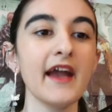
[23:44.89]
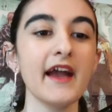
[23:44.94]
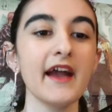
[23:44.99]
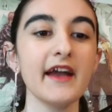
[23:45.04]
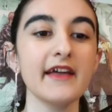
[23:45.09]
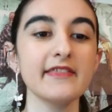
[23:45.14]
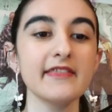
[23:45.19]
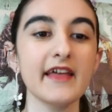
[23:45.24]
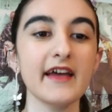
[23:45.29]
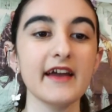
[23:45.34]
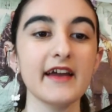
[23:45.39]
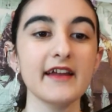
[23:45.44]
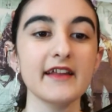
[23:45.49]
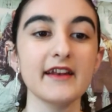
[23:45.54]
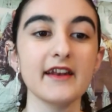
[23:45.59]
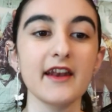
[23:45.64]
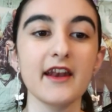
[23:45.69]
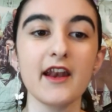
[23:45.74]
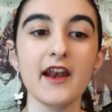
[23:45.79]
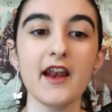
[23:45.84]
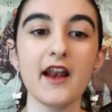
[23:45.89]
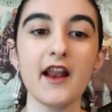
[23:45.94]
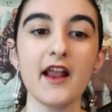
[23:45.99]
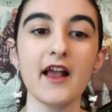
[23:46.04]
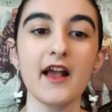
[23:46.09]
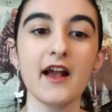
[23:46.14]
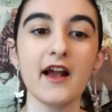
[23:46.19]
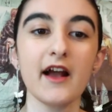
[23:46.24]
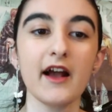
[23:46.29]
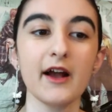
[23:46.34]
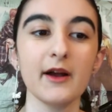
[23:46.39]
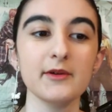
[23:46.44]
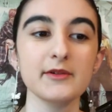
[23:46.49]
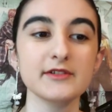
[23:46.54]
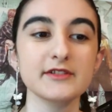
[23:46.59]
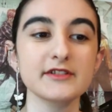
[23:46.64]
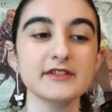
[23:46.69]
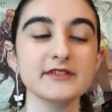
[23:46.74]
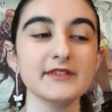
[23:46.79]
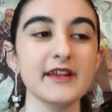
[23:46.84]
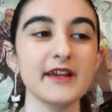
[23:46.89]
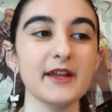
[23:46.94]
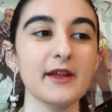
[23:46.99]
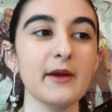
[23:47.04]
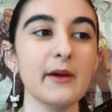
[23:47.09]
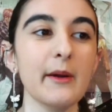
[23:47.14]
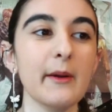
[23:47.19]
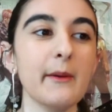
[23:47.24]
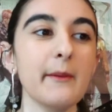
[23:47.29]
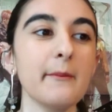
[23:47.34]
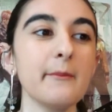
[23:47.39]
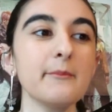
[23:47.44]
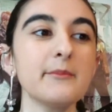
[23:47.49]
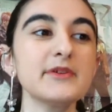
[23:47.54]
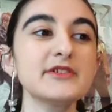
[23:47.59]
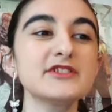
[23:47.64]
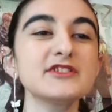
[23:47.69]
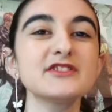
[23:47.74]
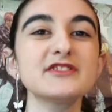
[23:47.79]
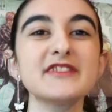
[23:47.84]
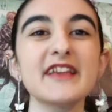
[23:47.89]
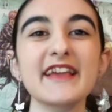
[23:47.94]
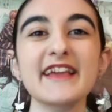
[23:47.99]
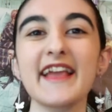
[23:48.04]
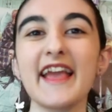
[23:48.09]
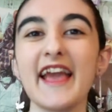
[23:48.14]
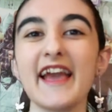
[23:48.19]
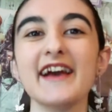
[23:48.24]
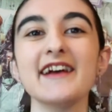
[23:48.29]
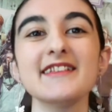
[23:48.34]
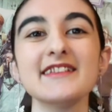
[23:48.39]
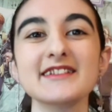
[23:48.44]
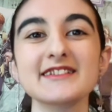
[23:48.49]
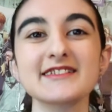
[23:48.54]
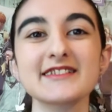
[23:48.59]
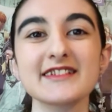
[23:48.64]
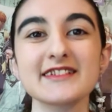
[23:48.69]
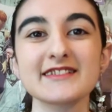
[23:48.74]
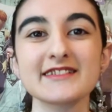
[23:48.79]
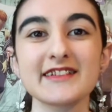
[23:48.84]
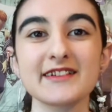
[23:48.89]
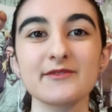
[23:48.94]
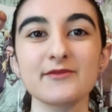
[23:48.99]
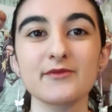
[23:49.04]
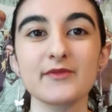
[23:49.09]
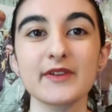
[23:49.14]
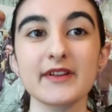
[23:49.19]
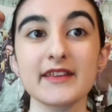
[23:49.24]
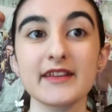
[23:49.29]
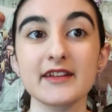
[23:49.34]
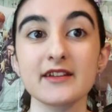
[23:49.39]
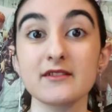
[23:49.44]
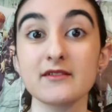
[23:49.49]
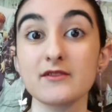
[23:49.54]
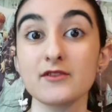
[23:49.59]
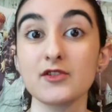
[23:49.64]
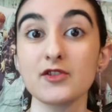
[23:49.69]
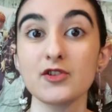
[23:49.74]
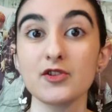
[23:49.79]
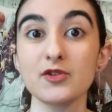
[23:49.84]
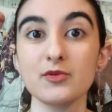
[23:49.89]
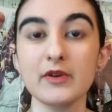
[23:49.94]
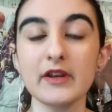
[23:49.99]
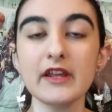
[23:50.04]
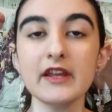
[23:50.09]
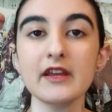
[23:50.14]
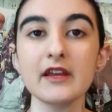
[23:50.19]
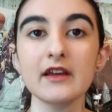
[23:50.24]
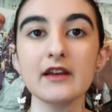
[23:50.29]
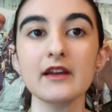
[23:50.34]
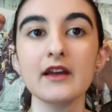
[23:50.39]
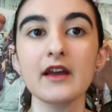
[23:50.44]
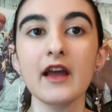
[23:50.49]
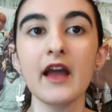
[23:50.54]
And then I was just like, but just saying Alice isn't really unique.